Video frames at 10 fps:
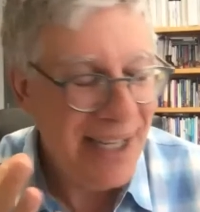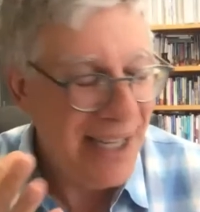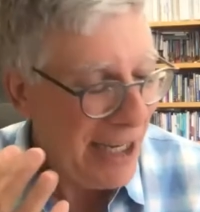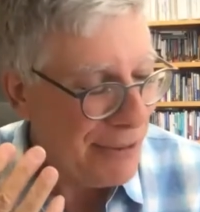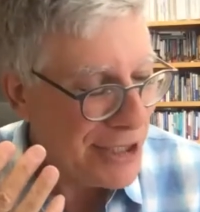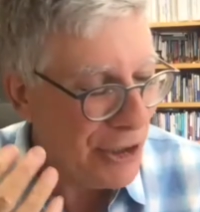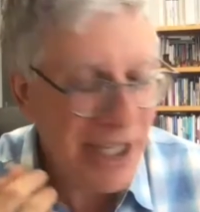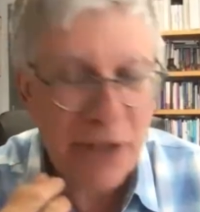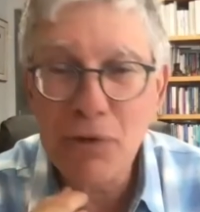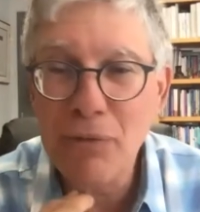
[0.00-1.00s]
I was
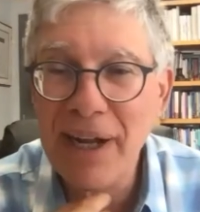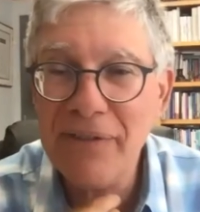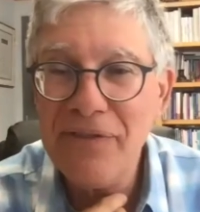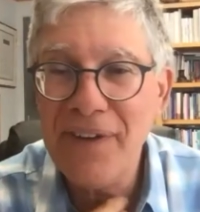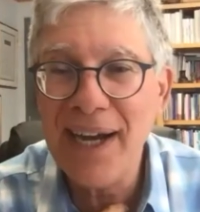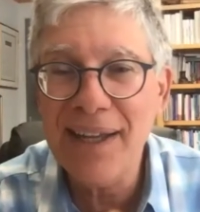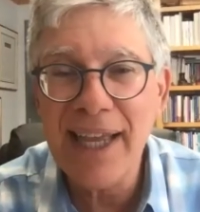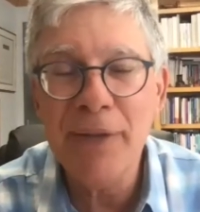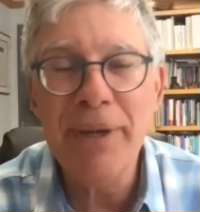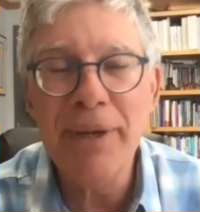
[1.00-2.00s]
looking through my file
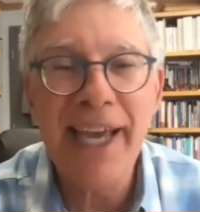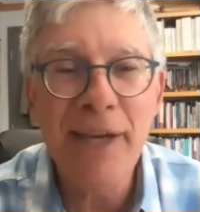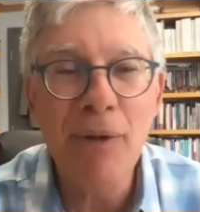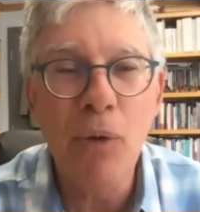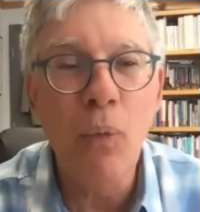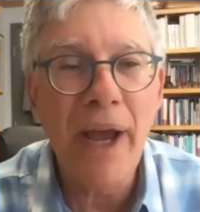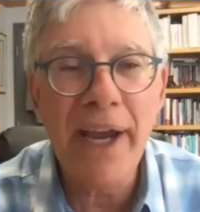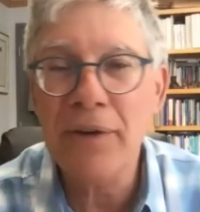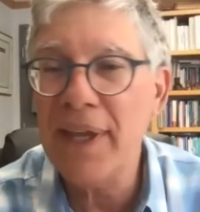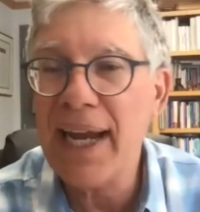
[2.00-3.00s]
and became
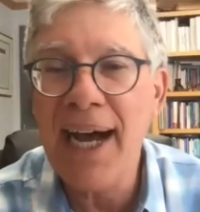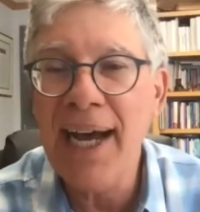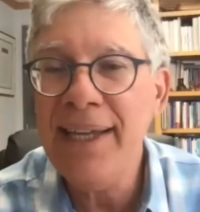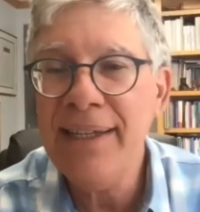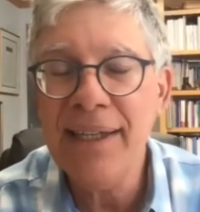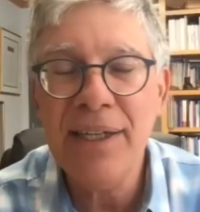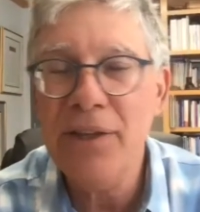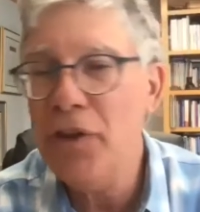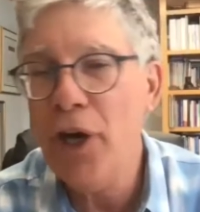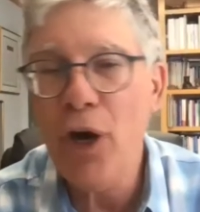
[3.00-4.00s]
aware that I didn't
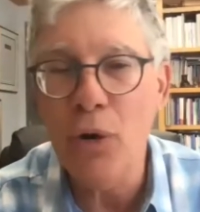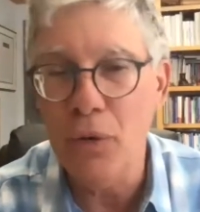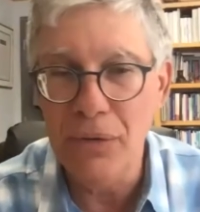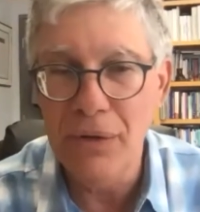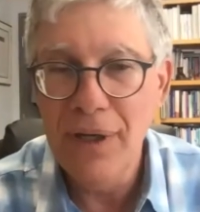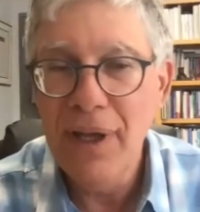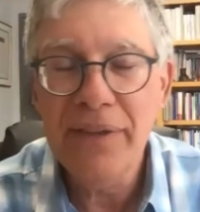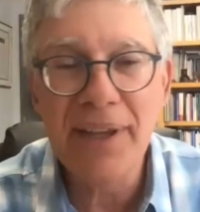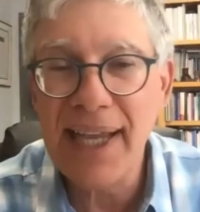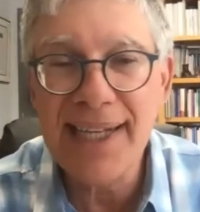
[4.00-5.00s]
know
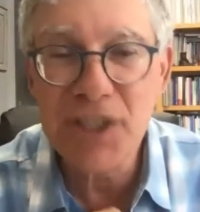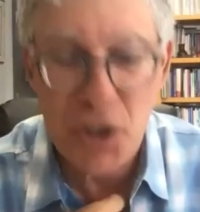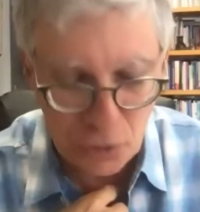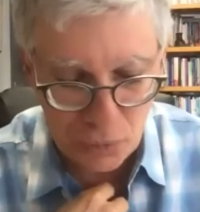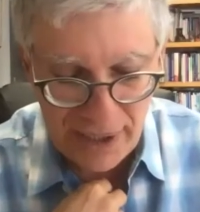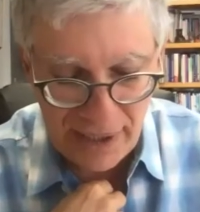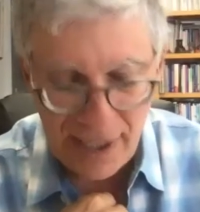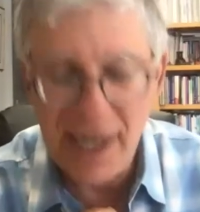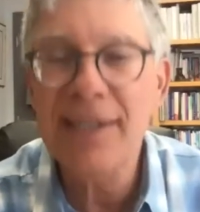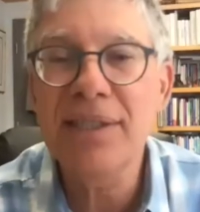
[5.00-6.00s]
the last 3
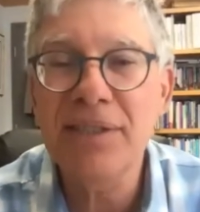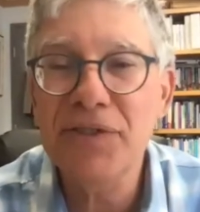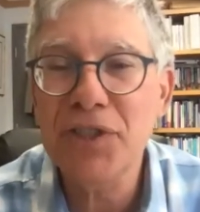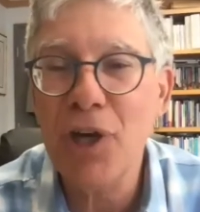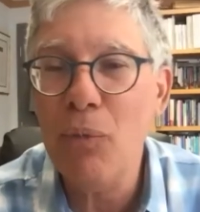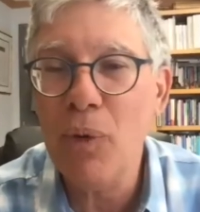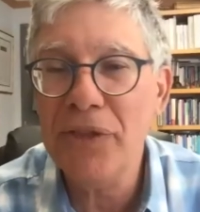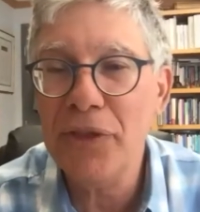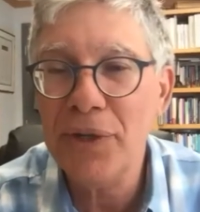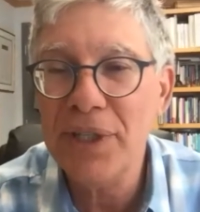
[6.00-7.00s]
lines of Psalm
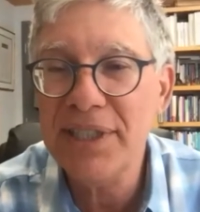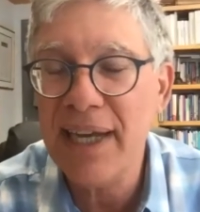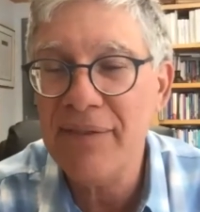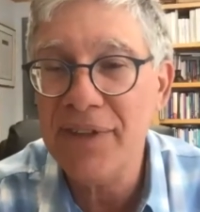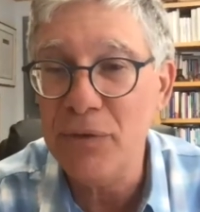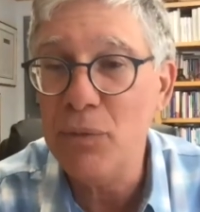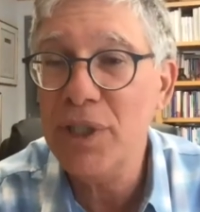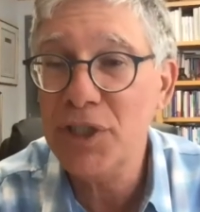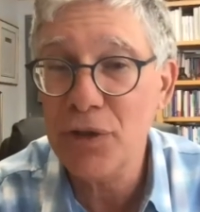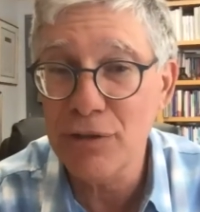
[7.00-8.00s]
137,
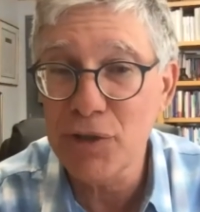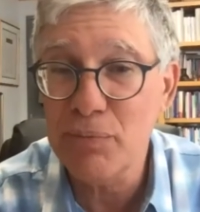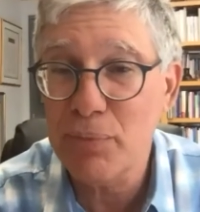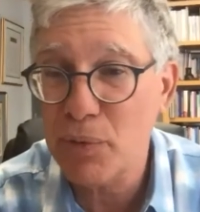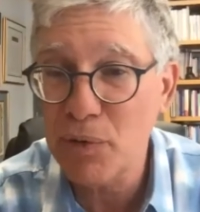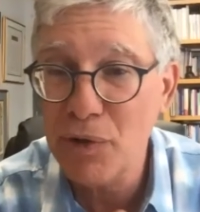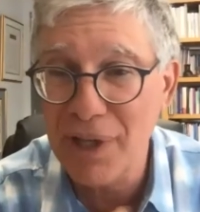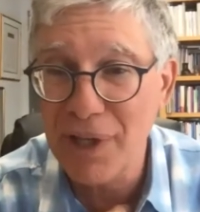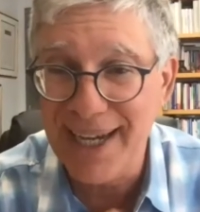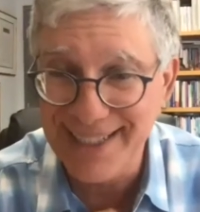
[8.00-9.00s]
which are those brutal
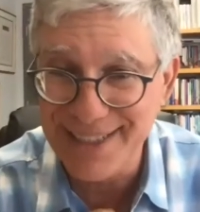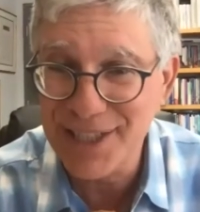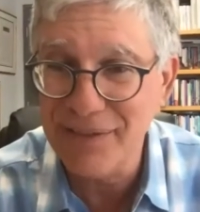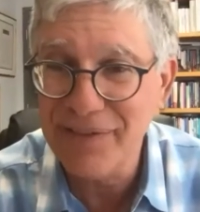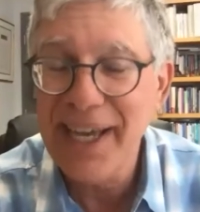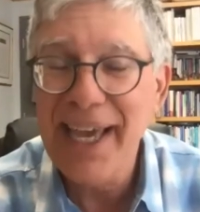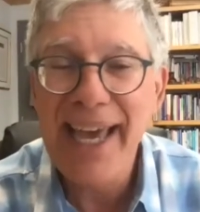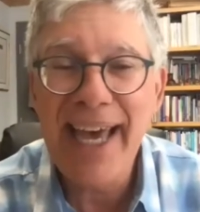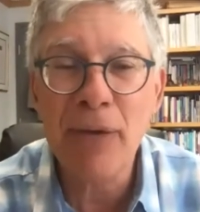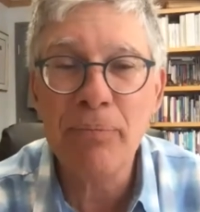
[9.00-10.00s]
lines of,
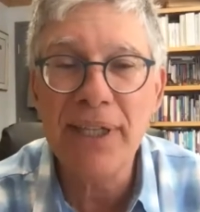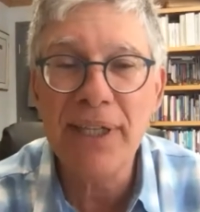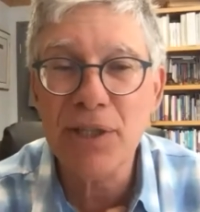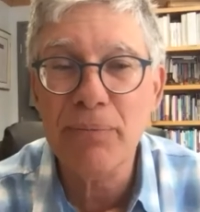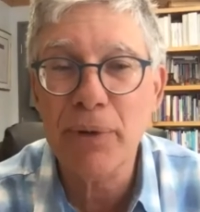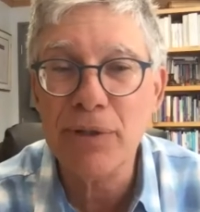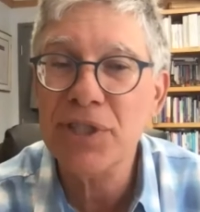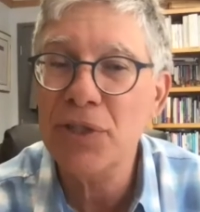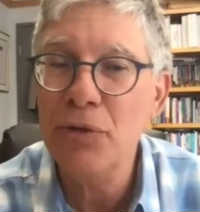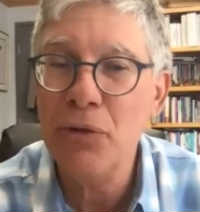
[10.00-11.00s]
happy is the
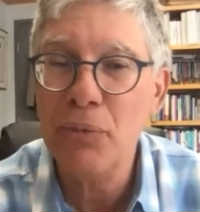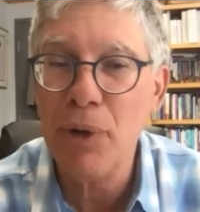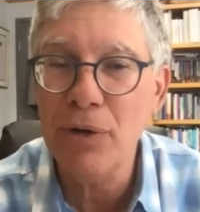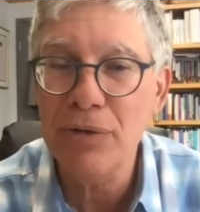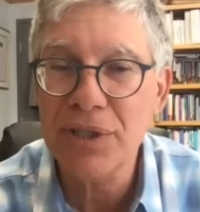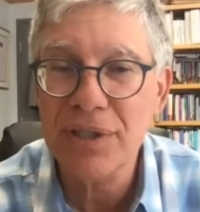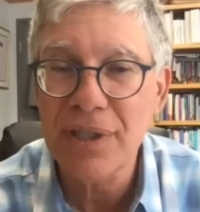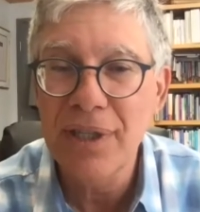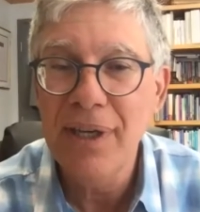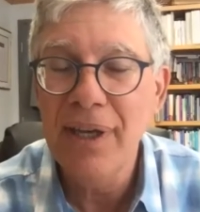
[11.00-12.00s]
person who throws
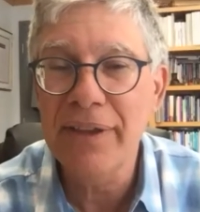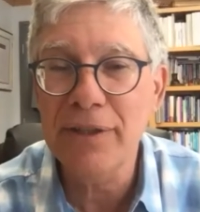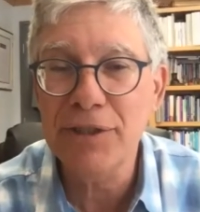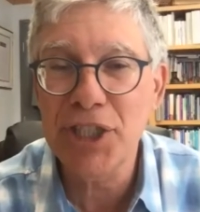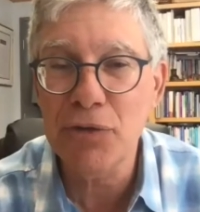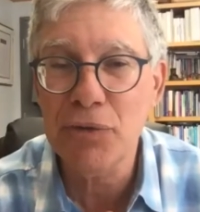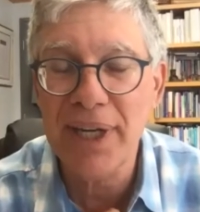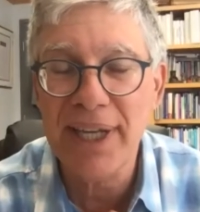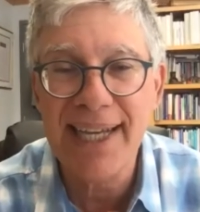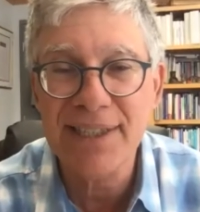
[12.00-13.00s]
their children
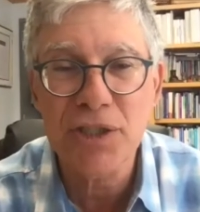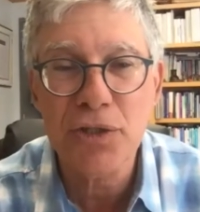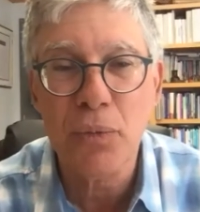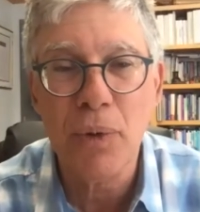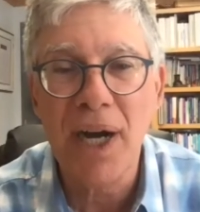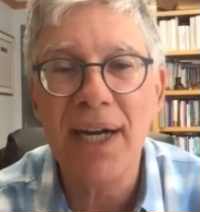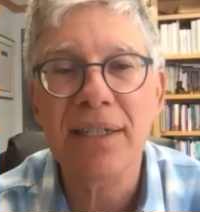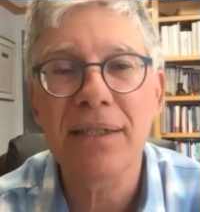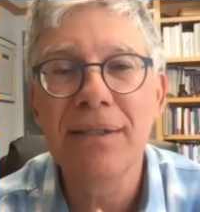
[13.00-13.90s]
against a rock.